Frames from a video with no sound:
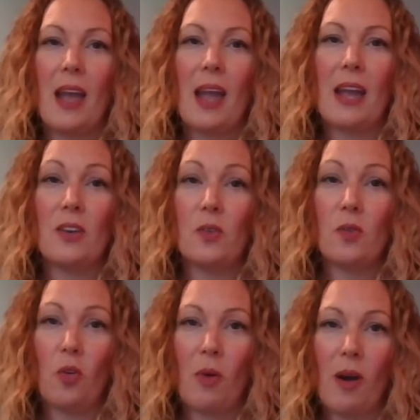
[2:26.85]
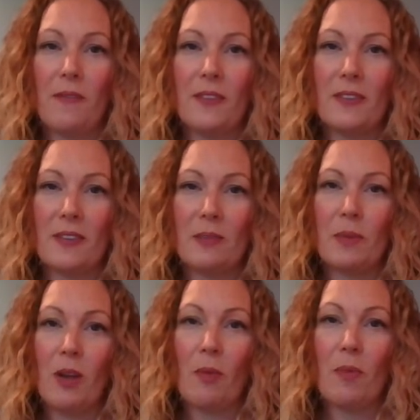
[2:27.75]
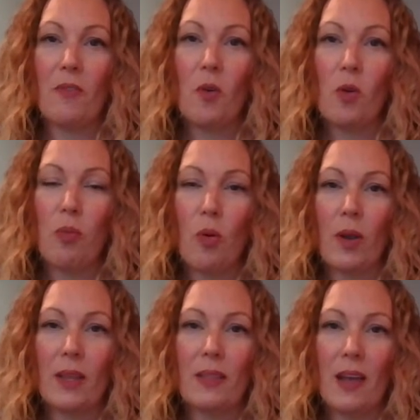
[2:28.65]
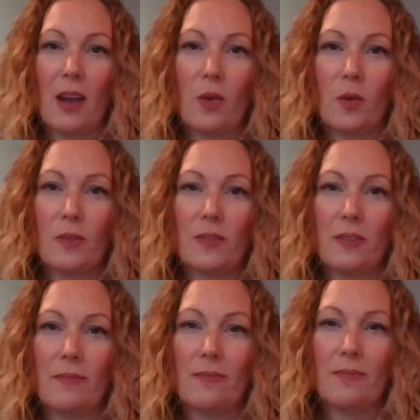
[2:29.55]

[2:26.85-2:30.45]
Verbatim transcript: and new home offices become a focal point in the house.